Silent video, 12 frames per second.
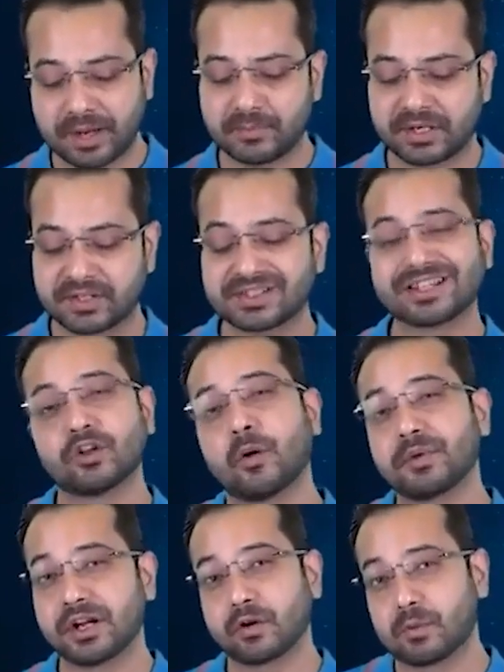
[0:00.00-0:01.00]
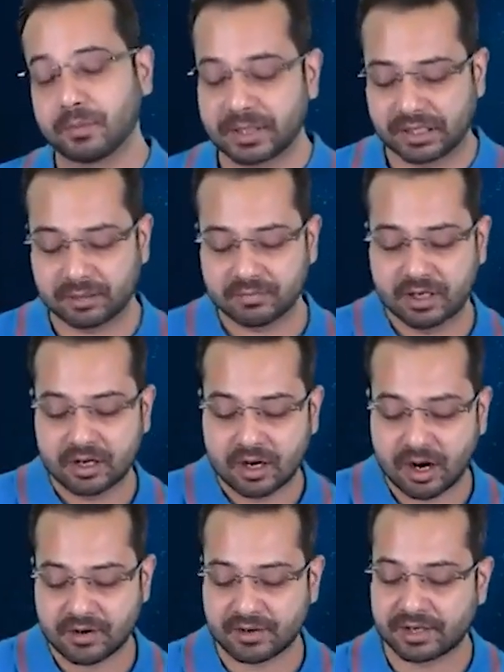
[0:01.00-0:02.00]
why because denominator will become
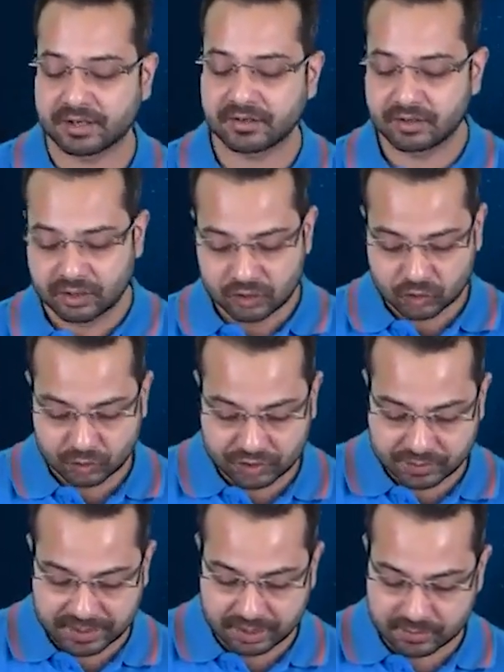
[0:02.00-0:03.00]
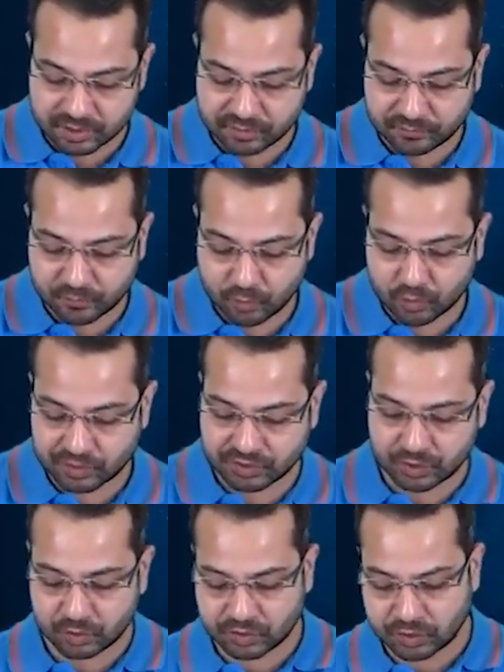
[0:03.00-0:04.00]
100 so this becomes 400,